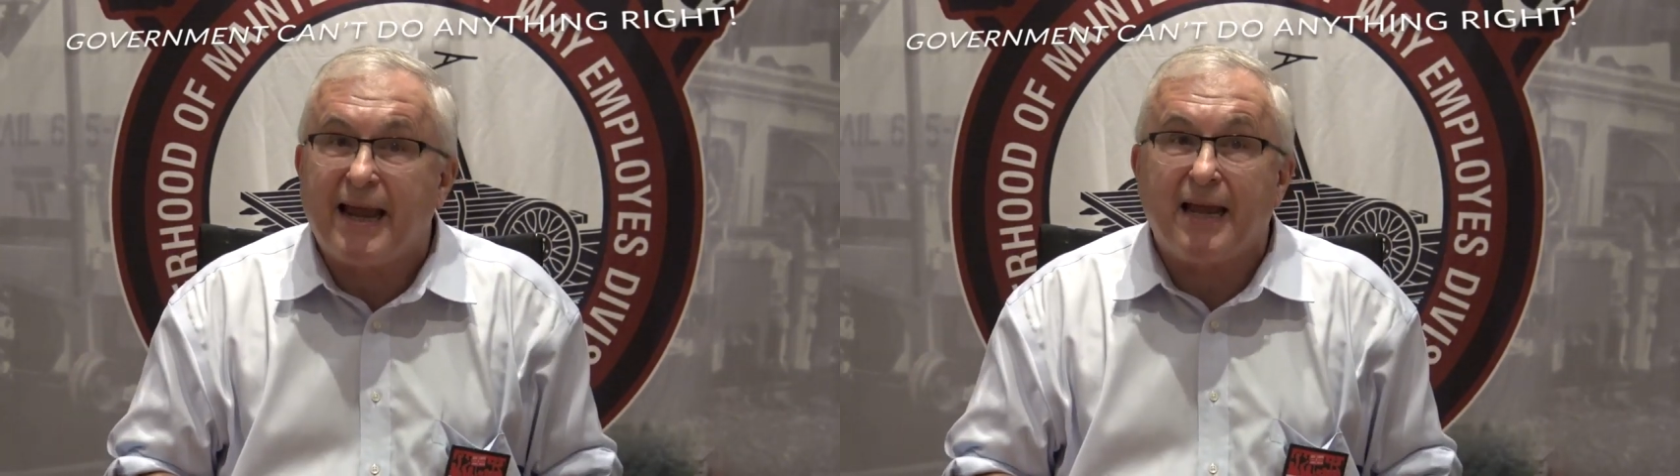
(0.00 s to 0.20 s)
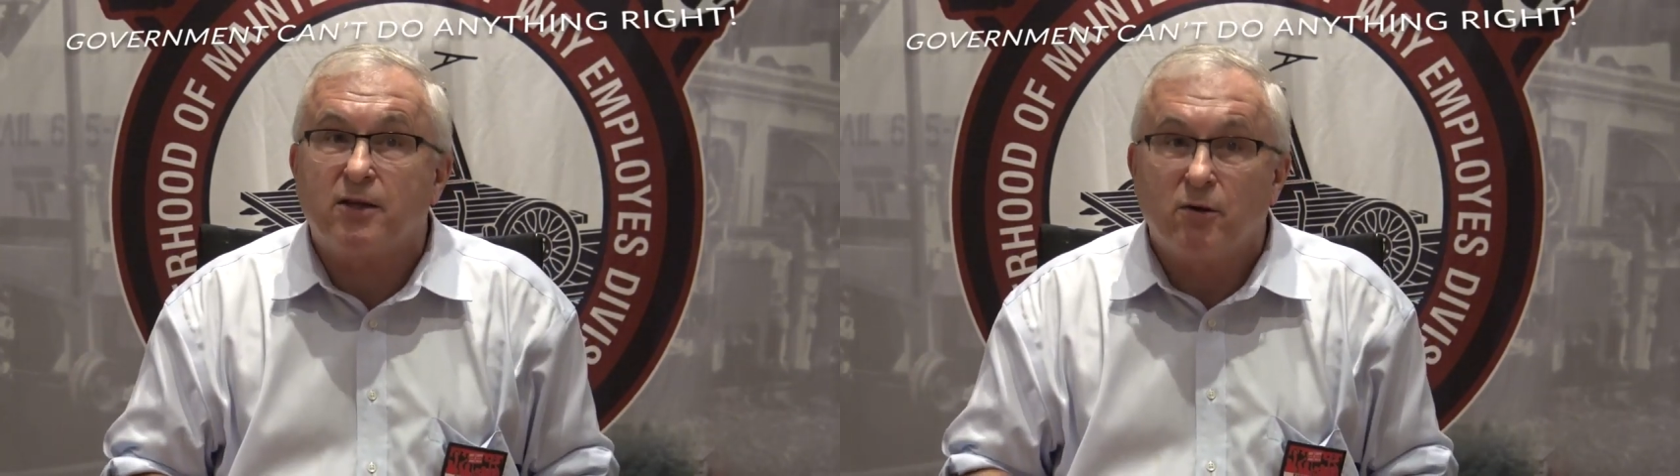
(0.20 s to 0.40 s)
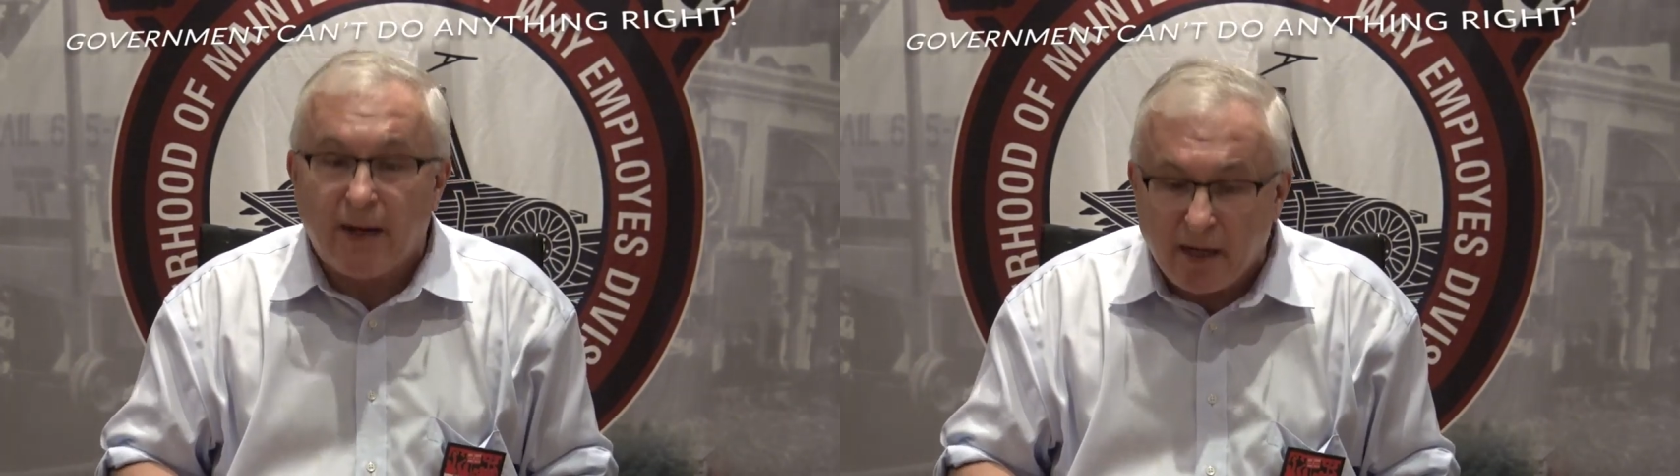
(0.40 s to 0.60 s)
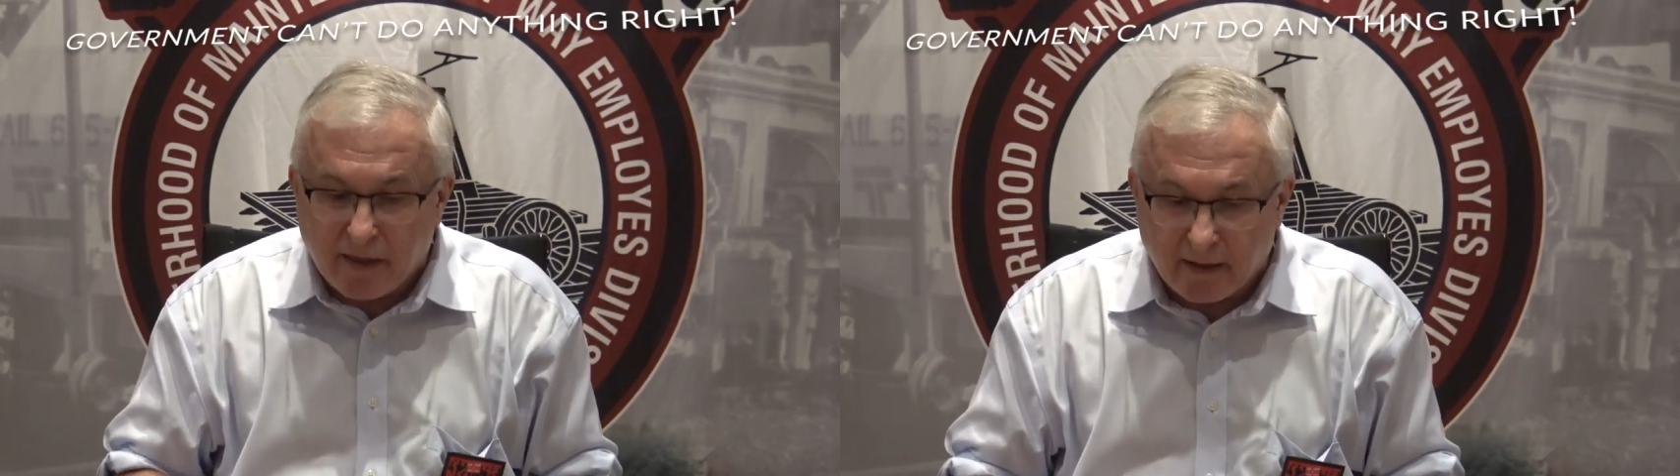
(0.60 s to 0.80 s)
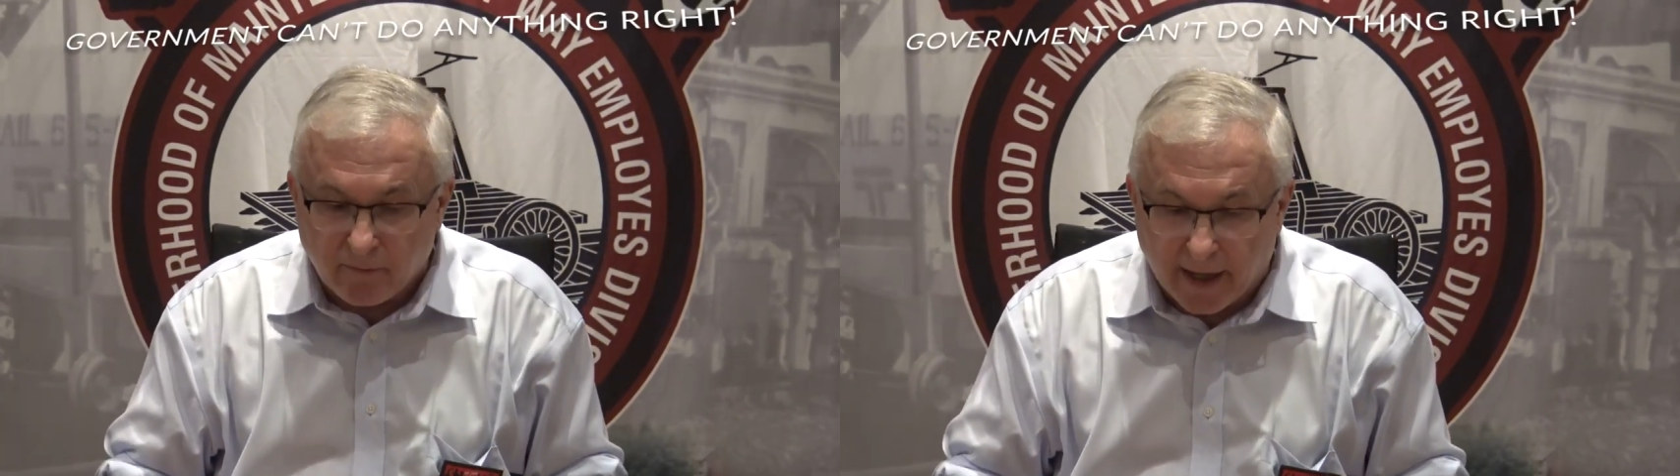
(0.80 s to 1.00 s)
can't do
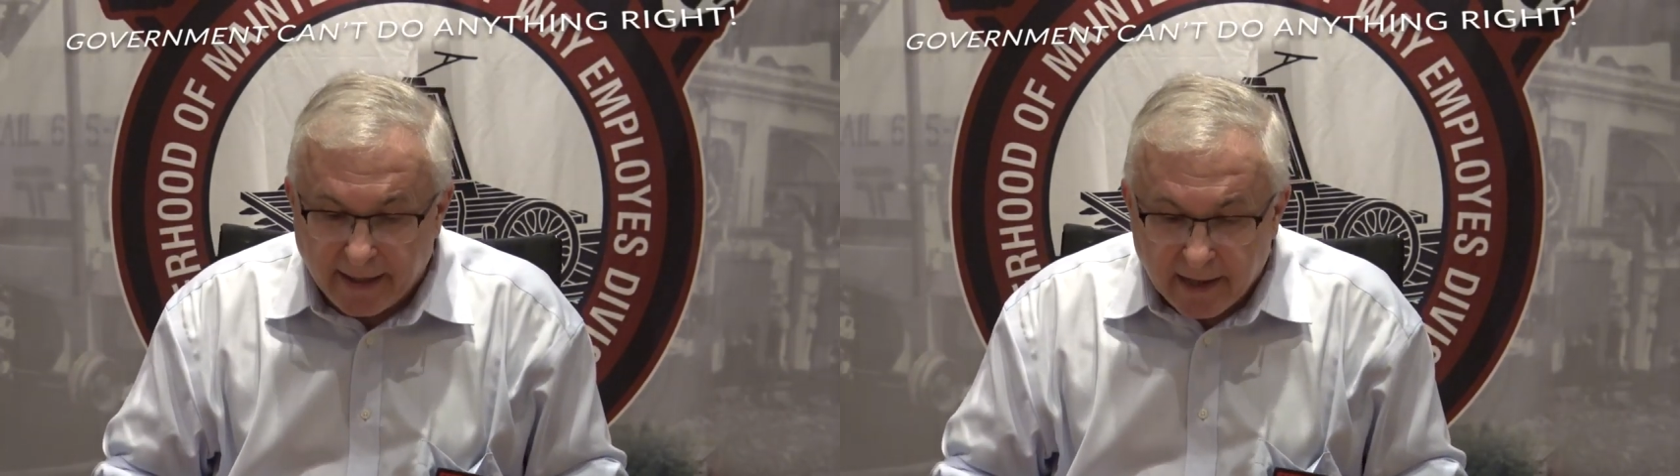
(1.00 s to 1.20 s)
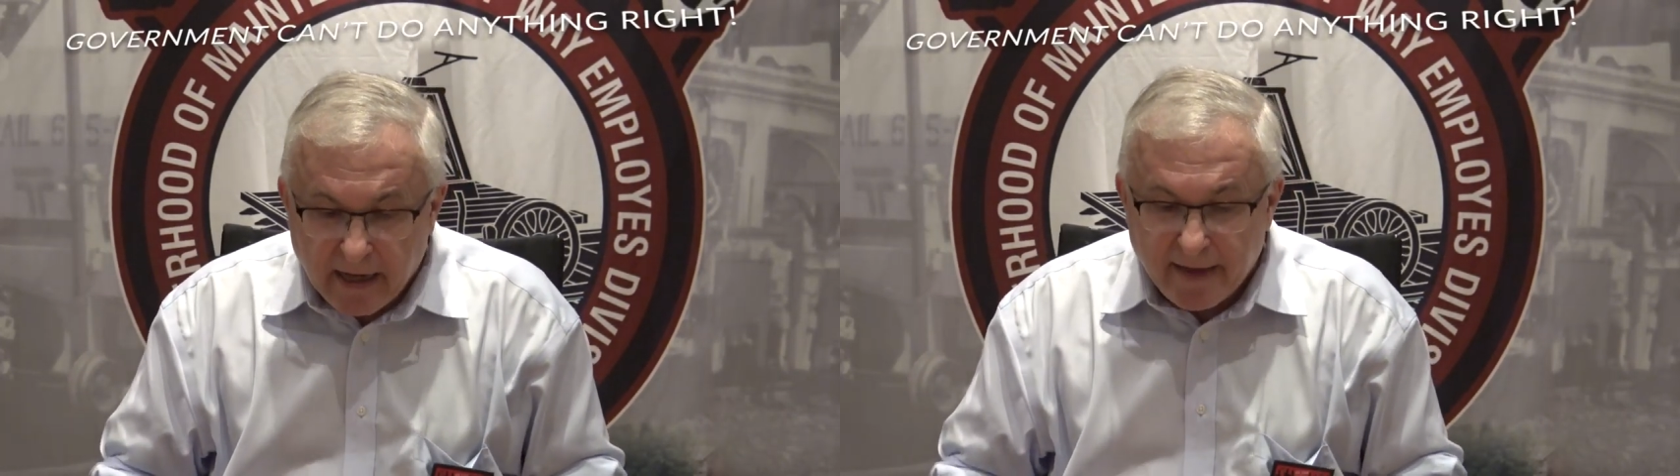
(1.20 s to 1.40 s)
anything right,